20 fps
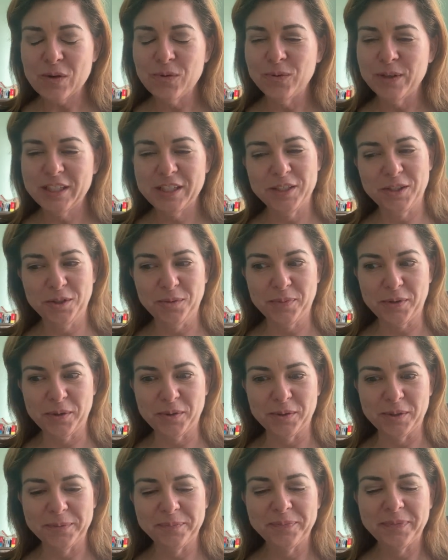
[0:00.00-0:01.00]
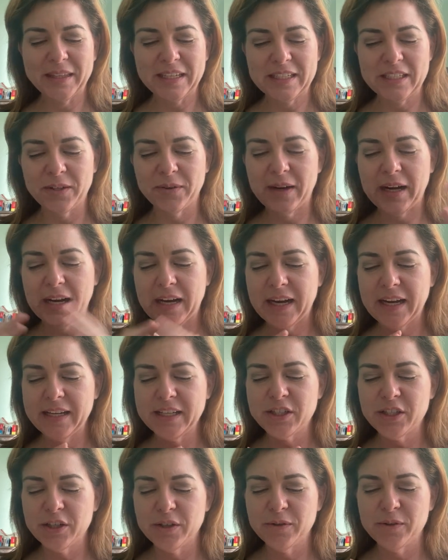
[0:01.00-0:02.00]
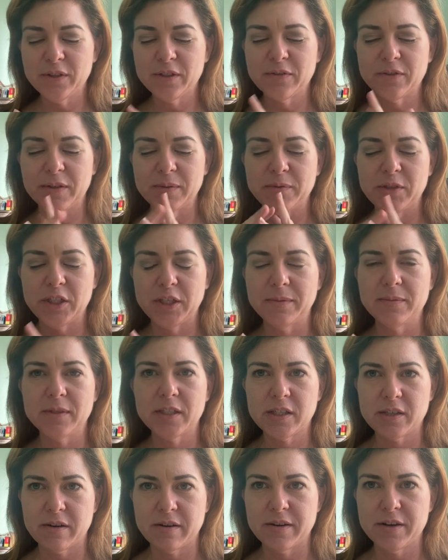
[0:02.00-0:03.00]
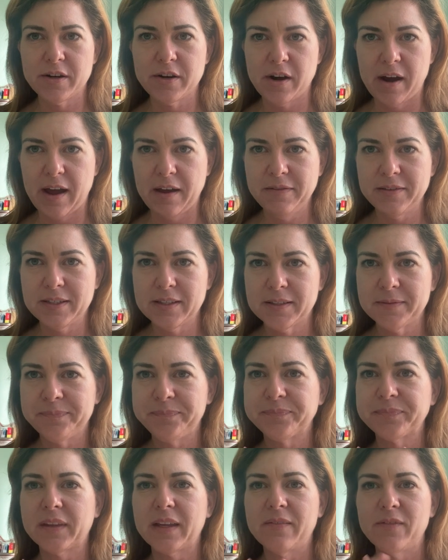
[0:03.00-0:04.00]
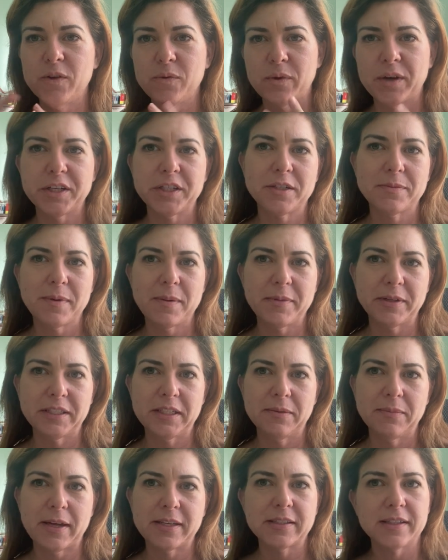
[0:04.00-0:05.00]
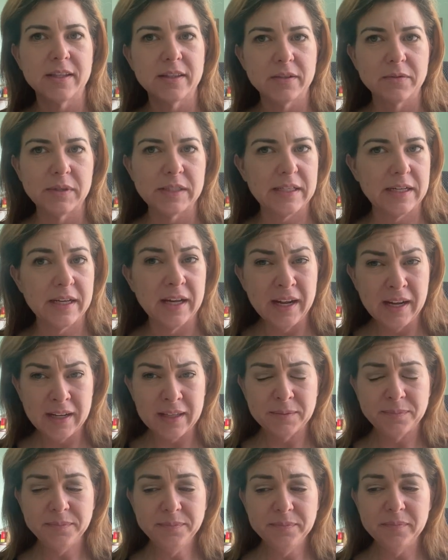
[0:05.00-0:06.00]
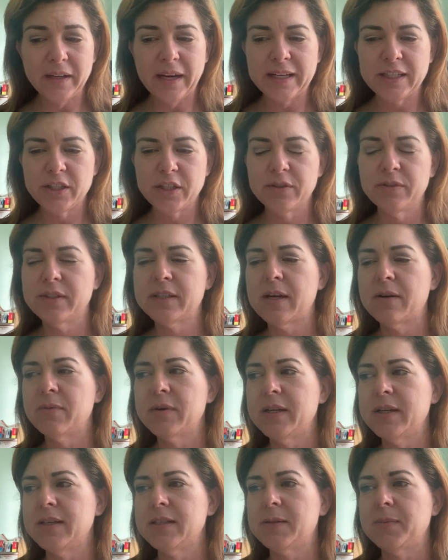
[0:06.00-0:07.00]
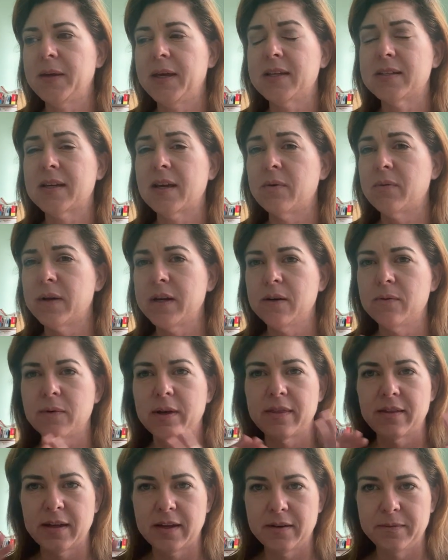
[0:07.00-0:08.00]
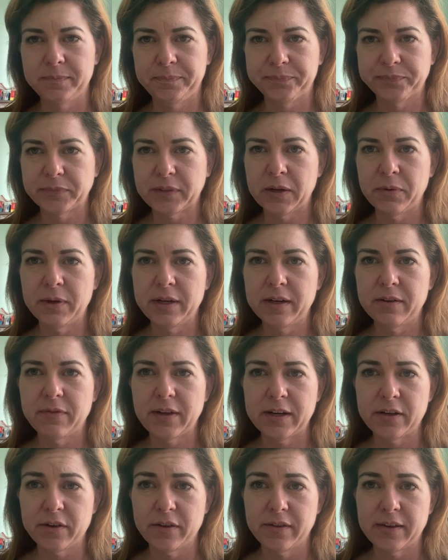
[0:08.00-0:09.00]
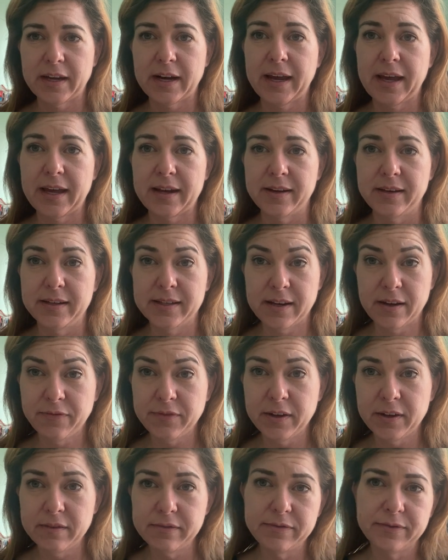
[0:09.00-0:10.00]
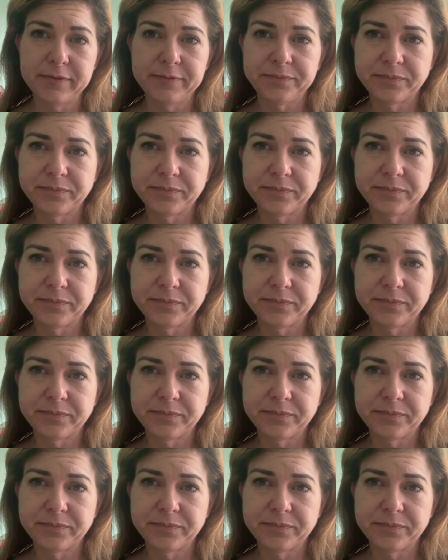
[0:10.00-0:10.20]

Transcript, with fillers: which is super cool. So I chose from Jim's Daughter Crafts. If you watched my melting basket, the reason I chose that one is because I wanted one that I wanted a vendor that I had enough of